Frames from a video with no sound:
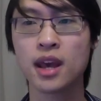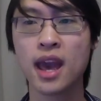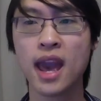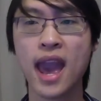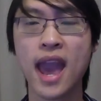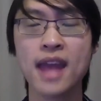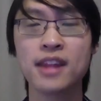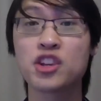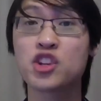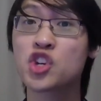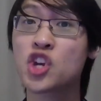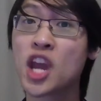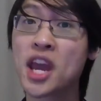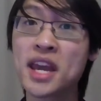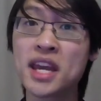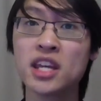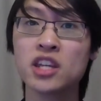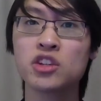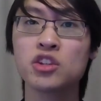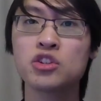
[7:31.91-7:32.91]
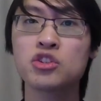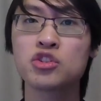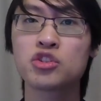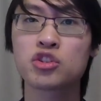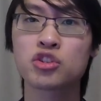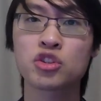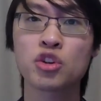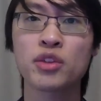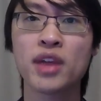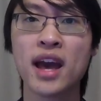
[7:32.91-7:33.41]
and changed
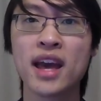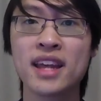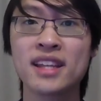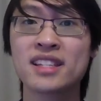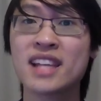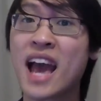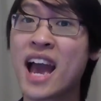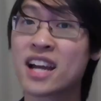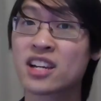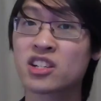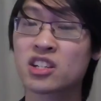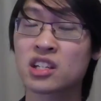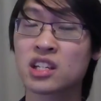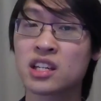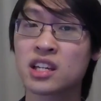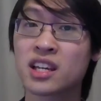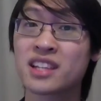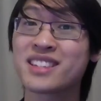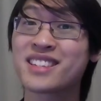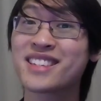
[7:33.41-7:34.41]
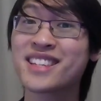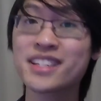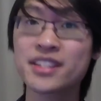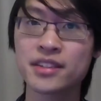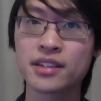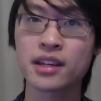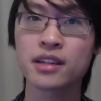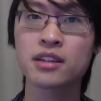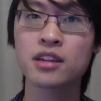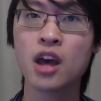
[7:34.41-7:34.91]
so that it's actually
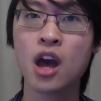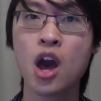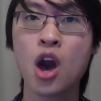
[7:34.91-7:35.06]
consistent